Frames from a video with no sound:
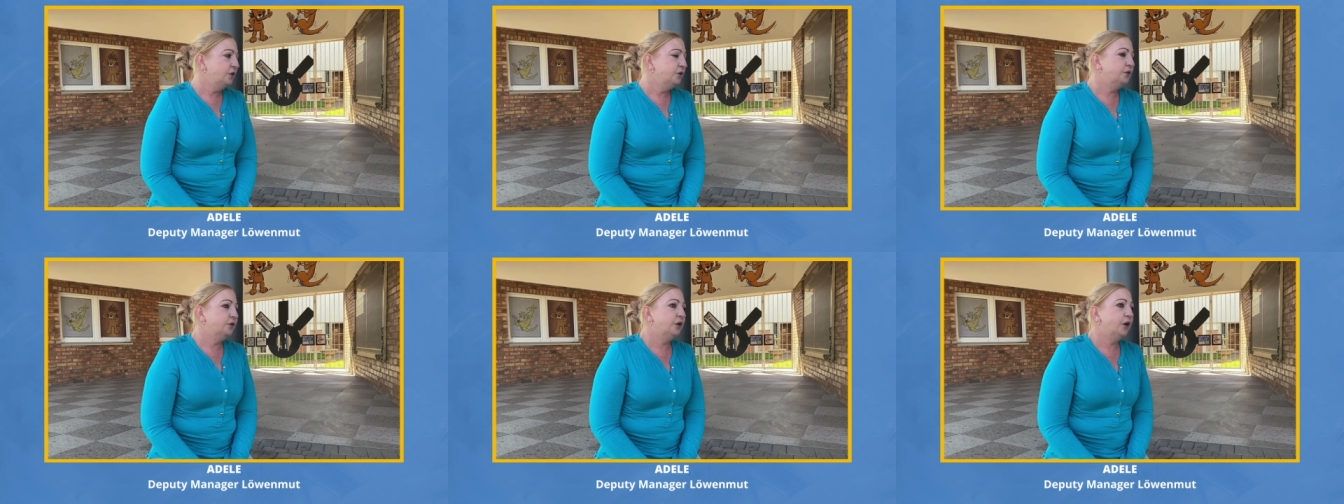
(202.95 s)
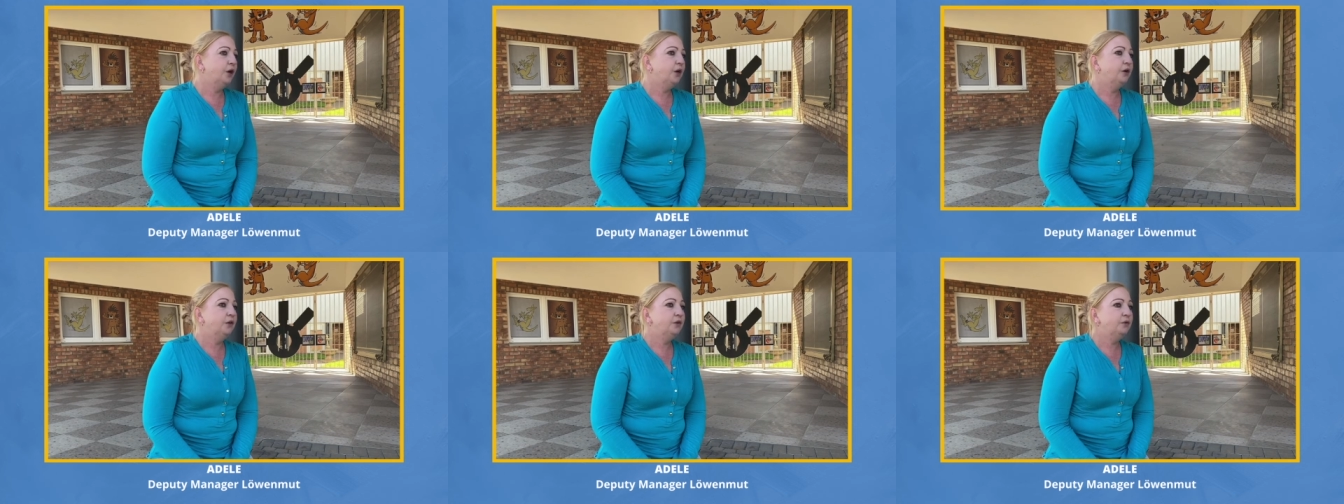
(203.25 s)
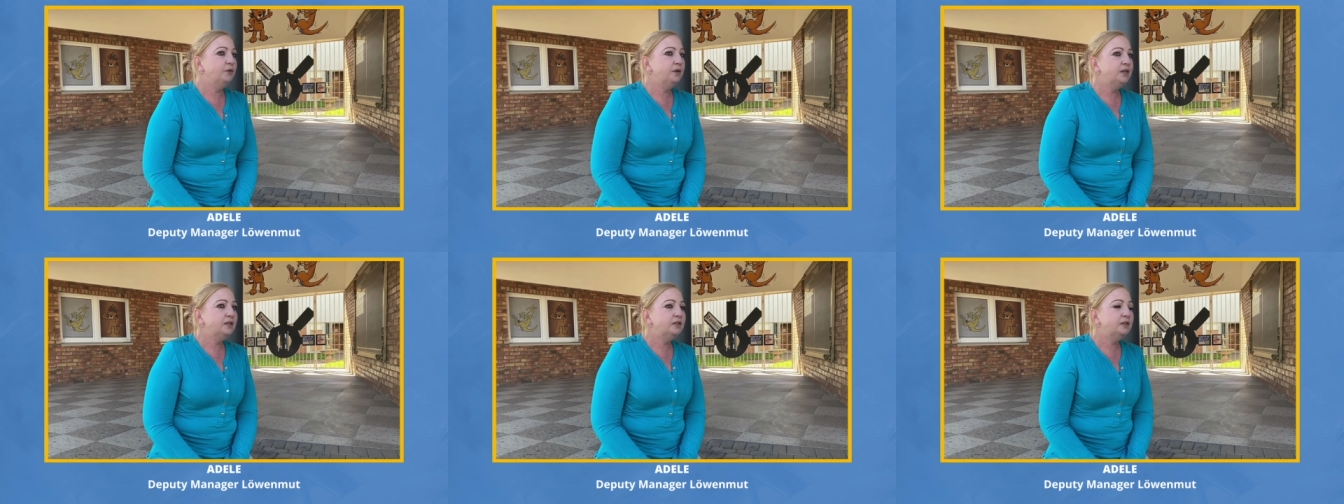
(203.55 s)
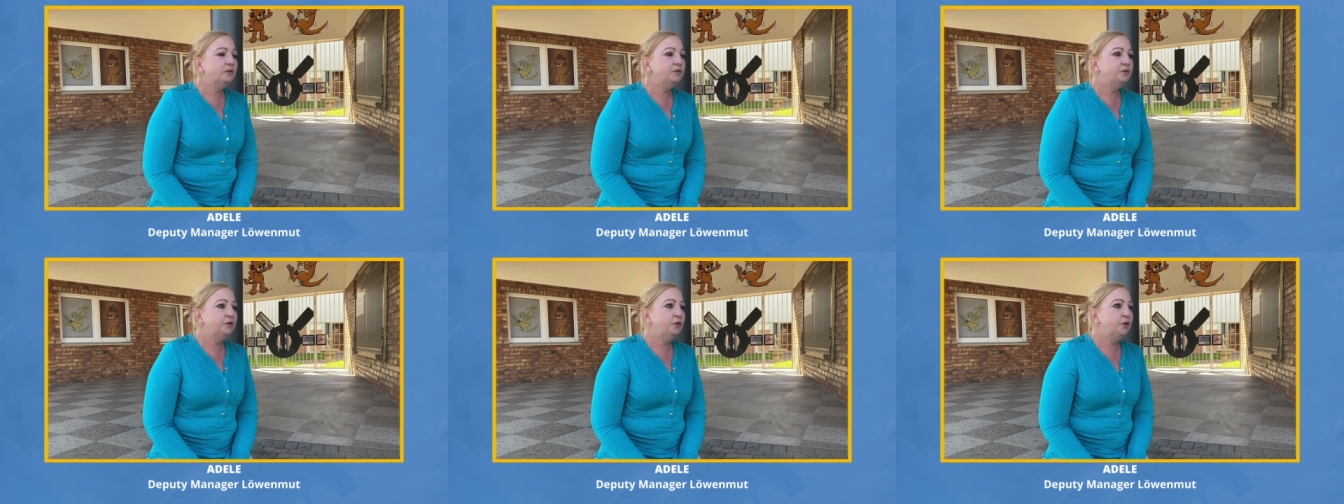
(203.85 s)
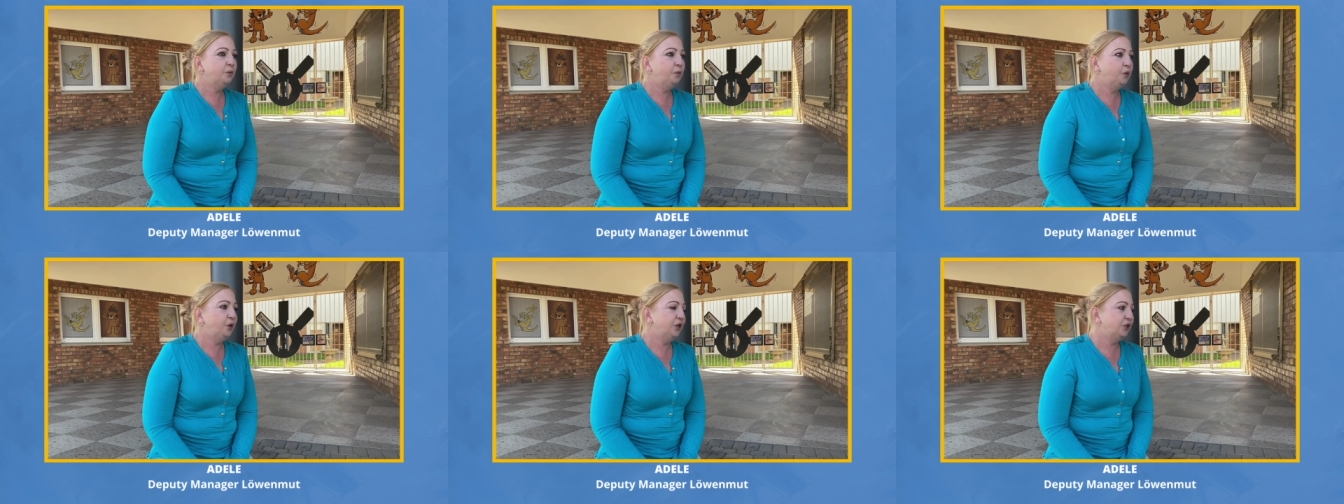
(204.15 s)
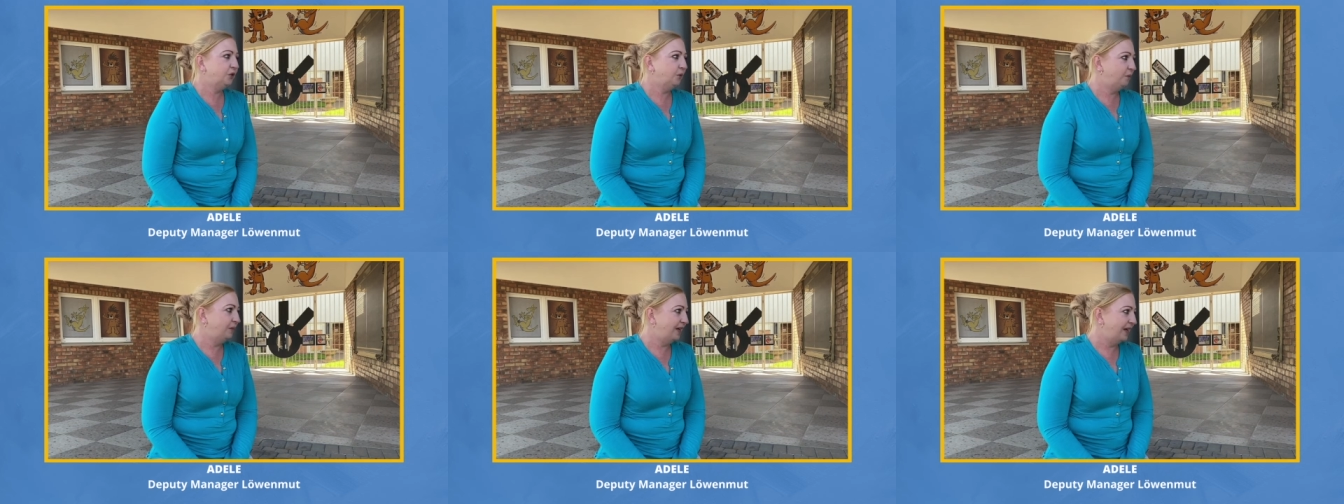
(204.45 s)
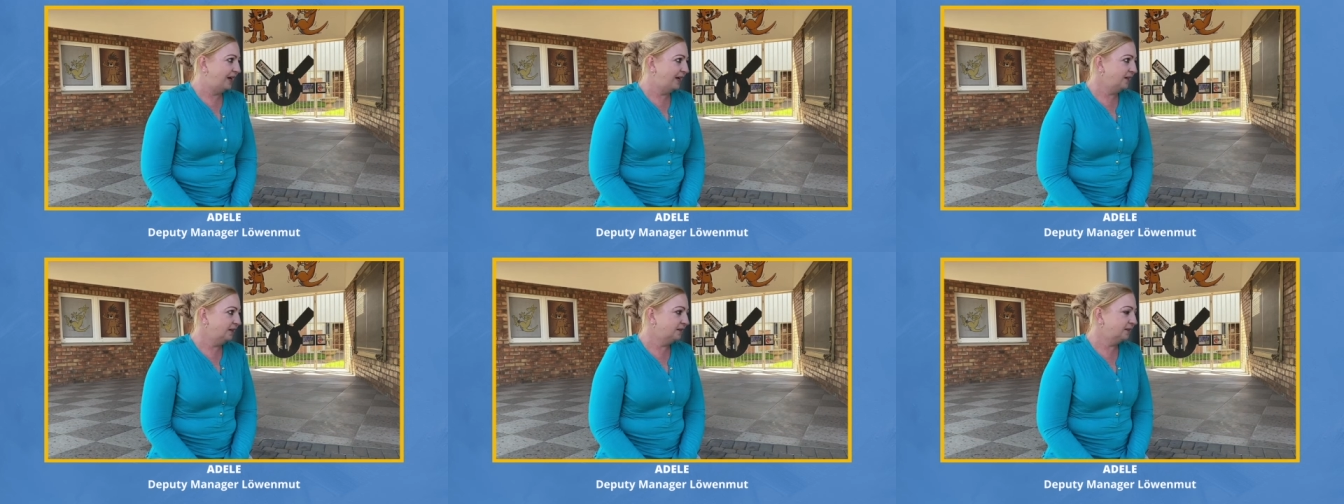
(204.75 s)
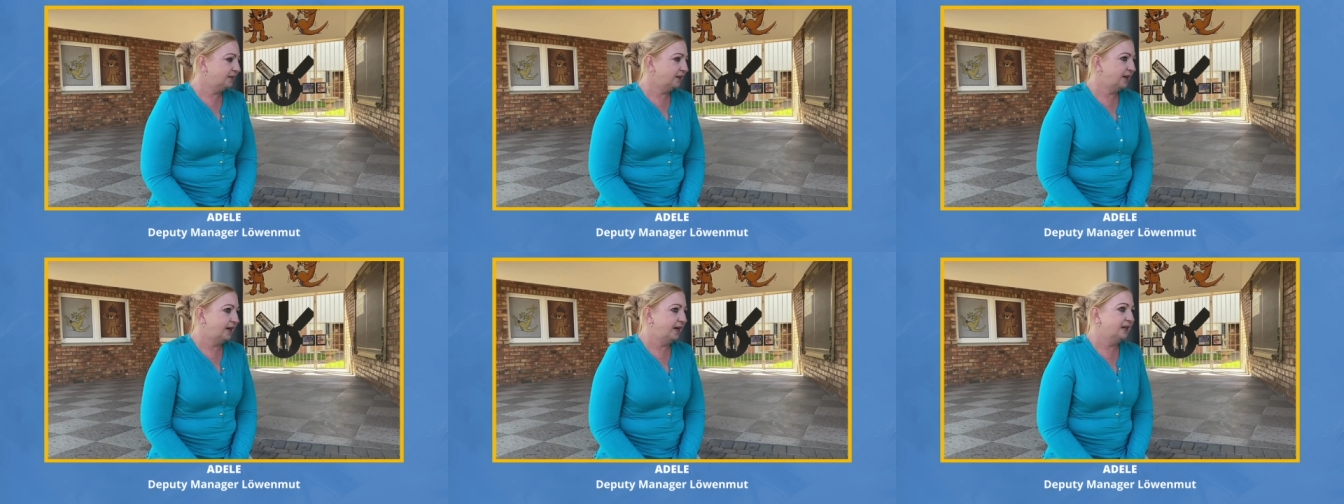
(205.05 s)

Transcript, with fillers: So the reason for the pressure plate